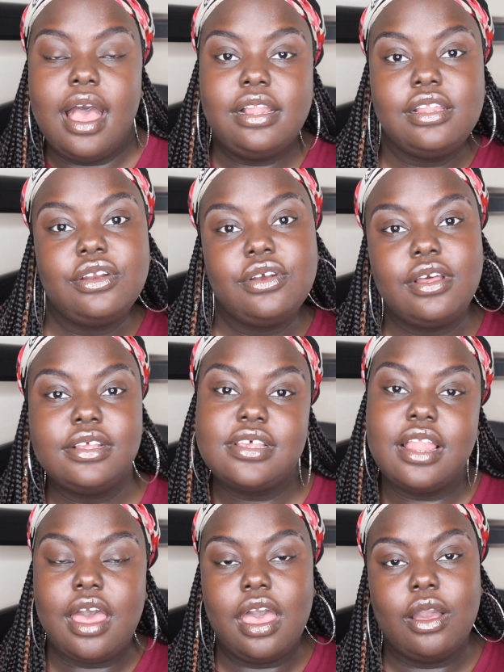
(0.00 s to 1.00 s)
A little goes
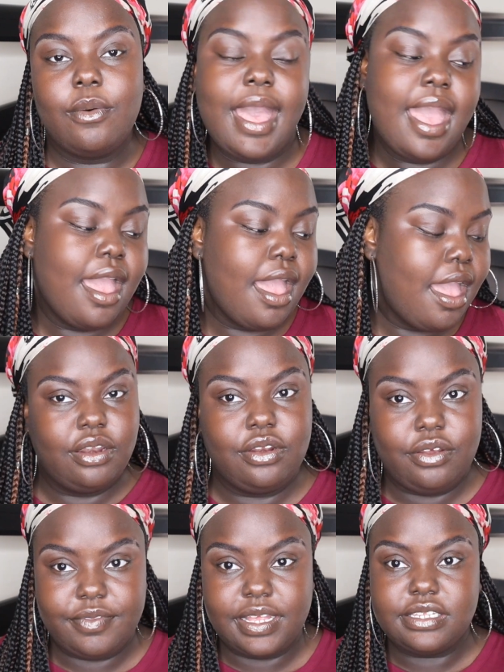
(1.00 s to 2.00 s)
a long way. I don't
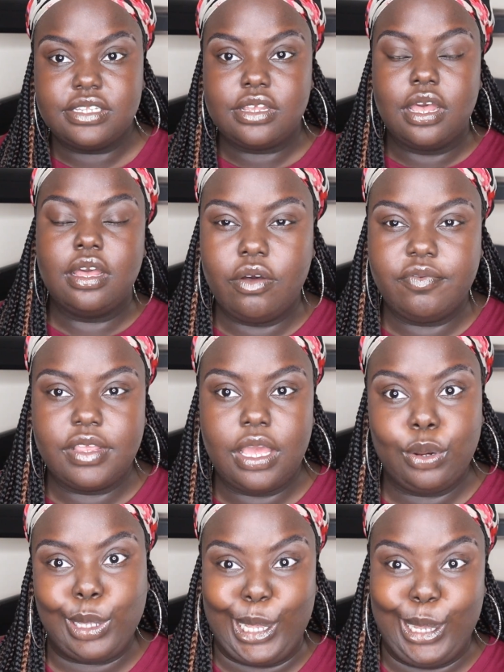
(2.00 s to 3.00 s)
know if that's a song. Hopefully I
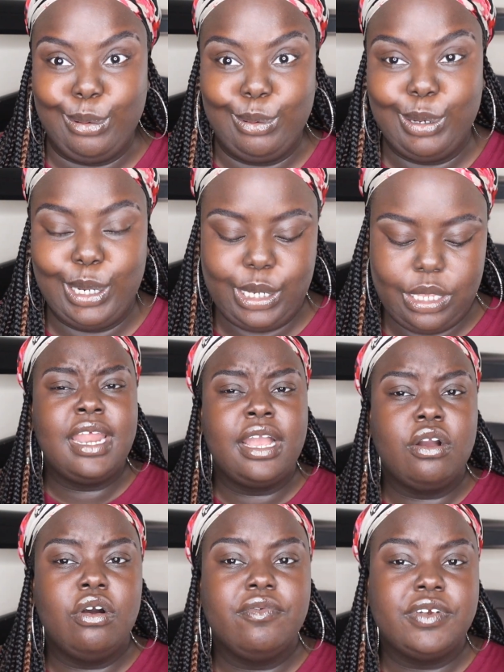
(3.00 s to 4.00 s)
don't get copyrighted. And I
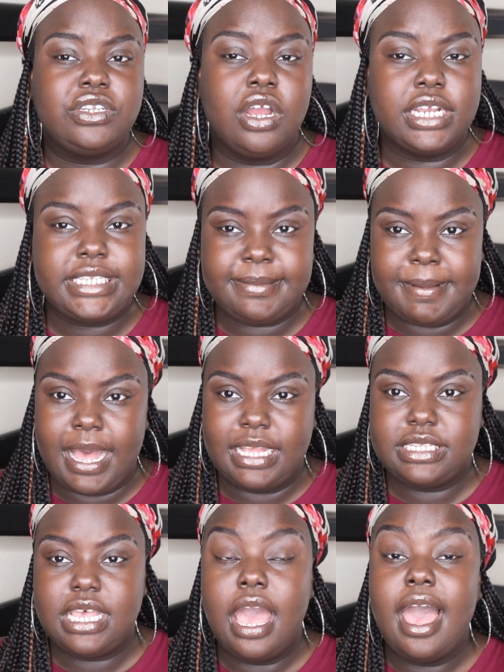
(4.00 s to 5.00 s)
go over dark
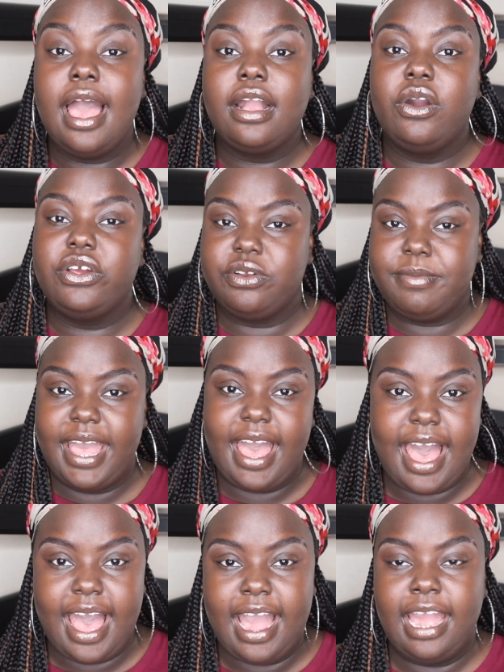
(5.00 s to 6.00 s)
spots. I go under my
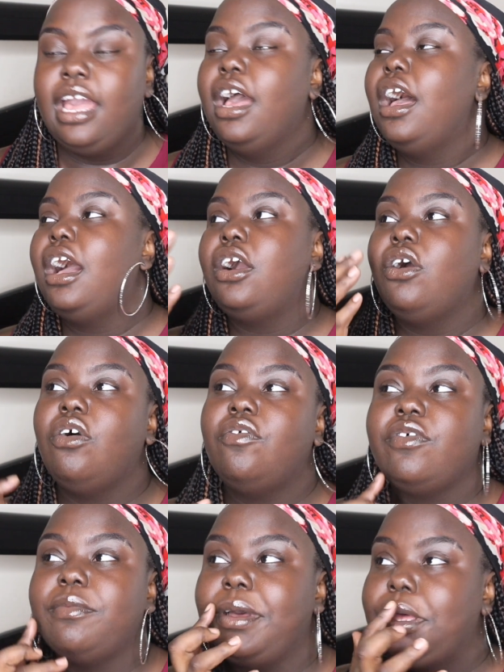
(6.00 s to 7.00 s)
eye. I go
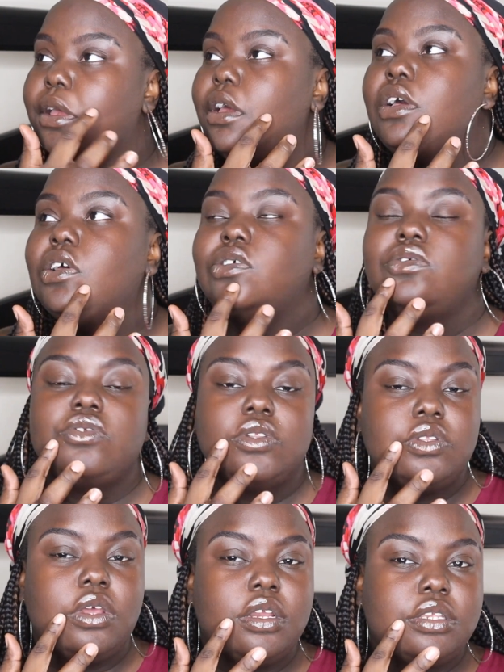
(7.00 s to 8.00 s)
over my
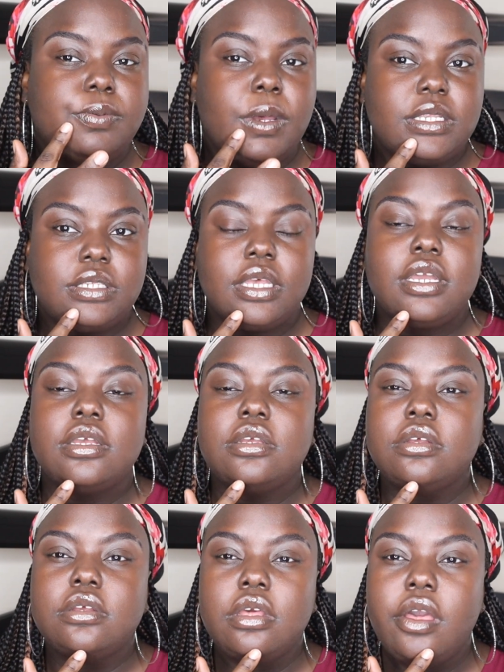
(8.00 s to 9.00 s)
dark spots like
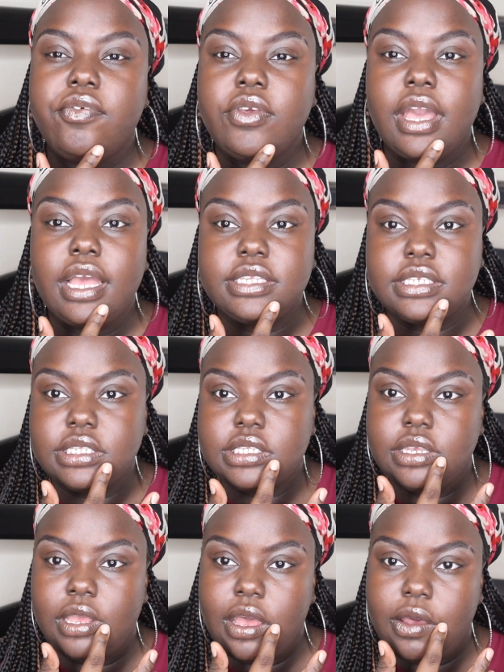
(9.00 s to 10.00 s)
if you guys can
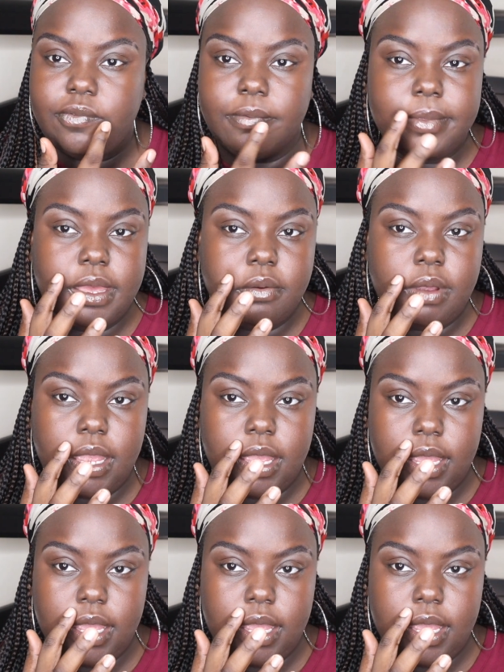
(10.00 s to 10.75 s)
see I have them like right